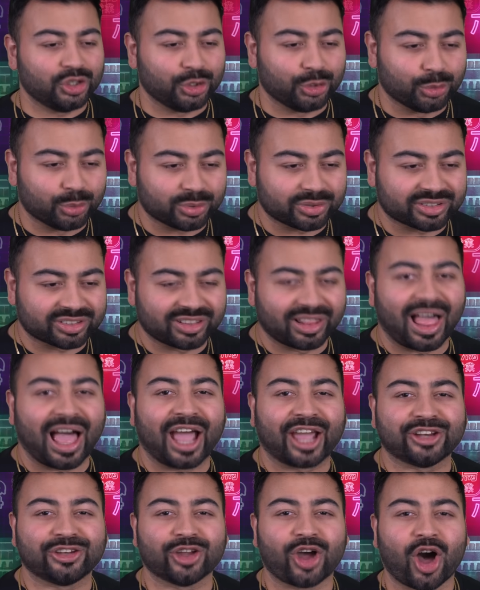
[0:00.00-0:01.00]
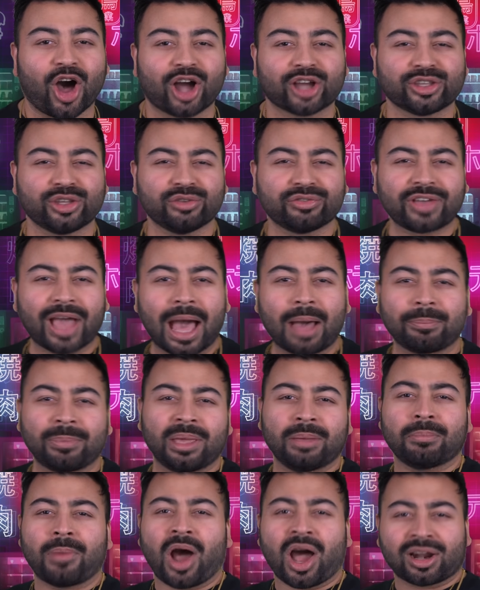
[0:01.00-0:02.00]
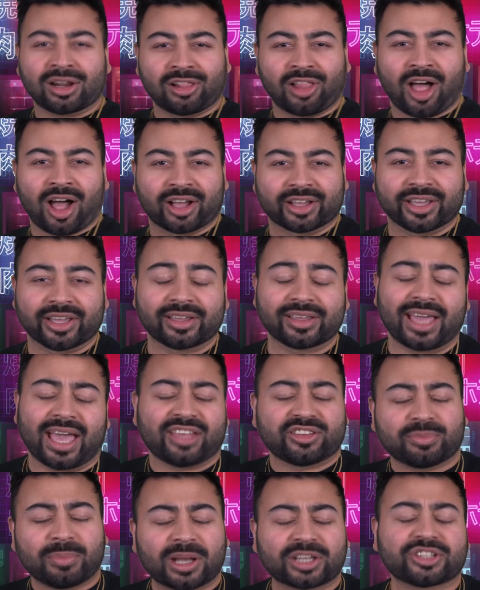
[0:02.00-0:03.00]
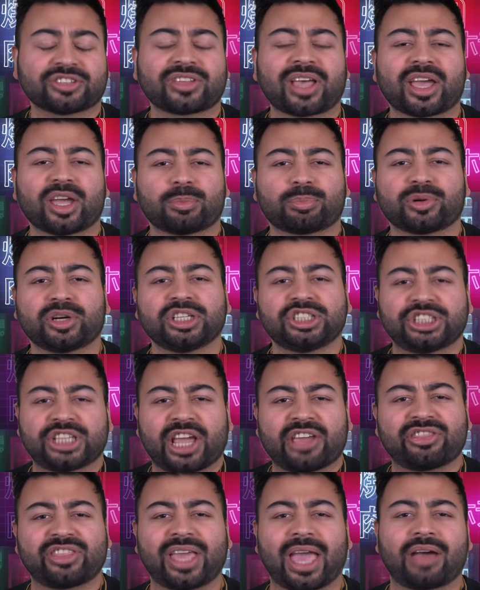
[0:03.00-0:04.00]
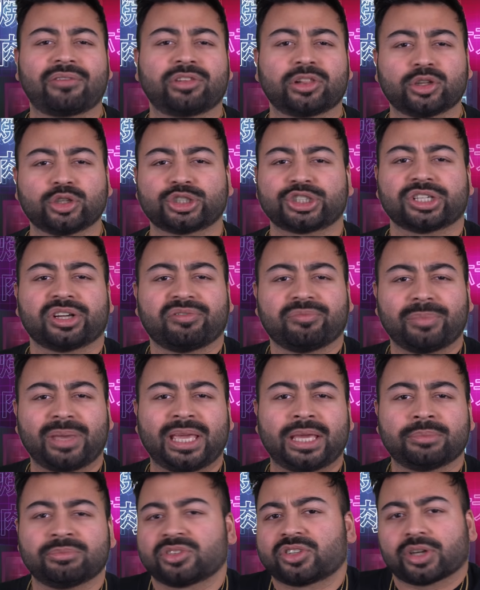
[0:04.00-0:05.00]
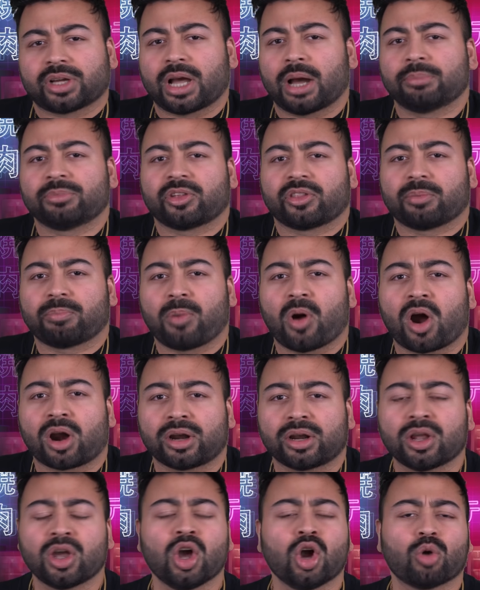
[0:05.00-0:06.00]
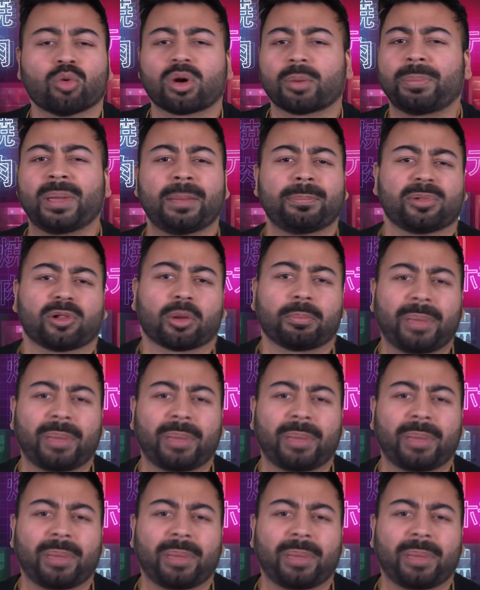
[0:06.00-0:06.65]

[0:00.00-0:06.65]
You sly dog, you've got me monologuing. As much as I appreciate the evolution of memes to come to the part where people are